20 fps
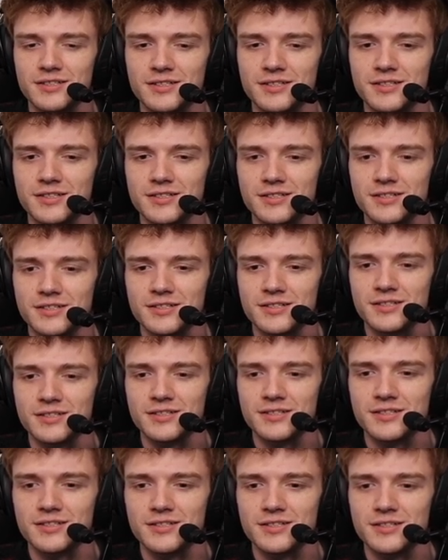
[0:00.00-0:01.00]

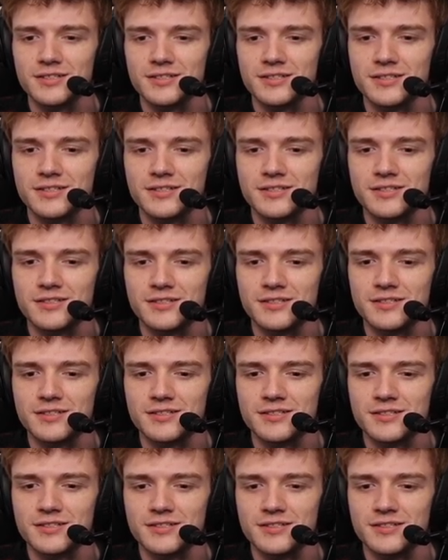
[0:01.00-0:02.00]

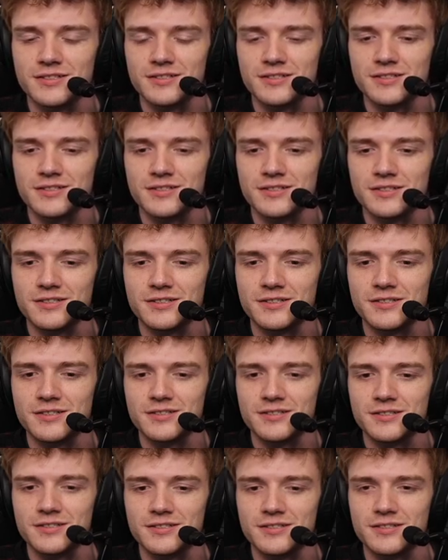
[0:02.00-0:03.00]

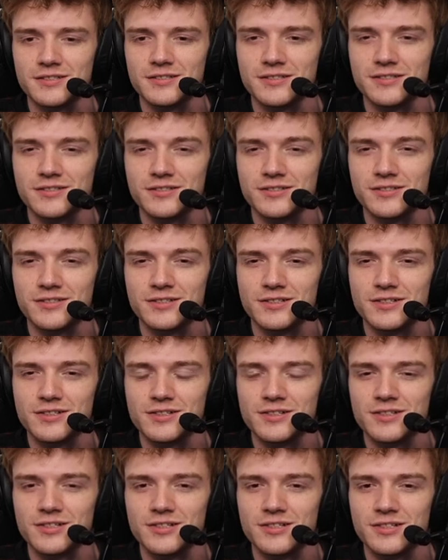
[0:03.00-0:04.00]

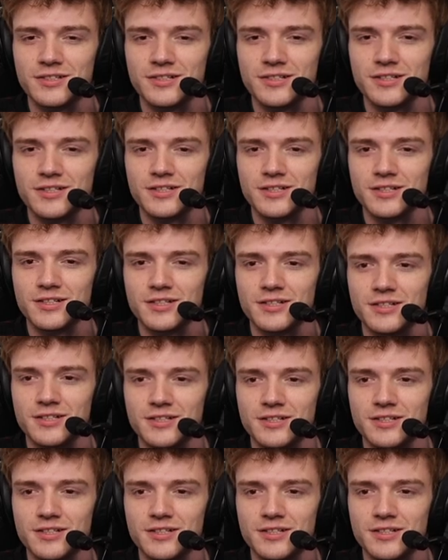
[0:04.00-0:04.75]
No words are spoken by the person on screen.